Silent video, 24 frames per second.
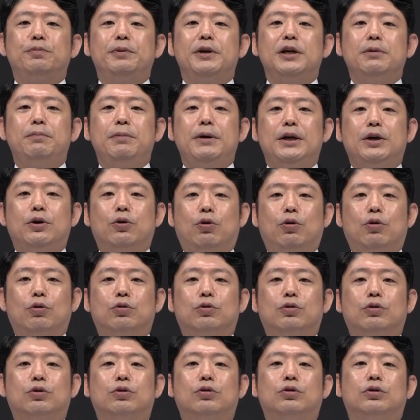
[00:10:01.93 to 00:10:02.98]
In our
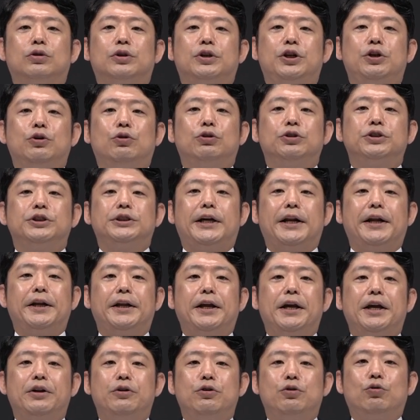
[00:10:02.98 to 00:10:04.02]
internet connectivity
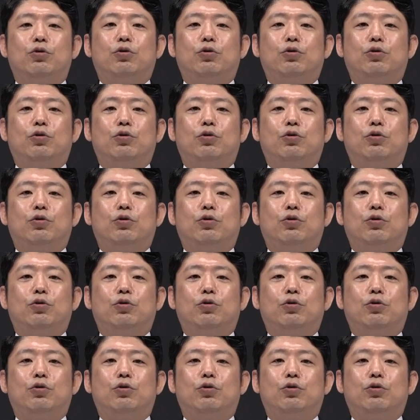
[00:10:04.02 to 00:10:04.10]
business,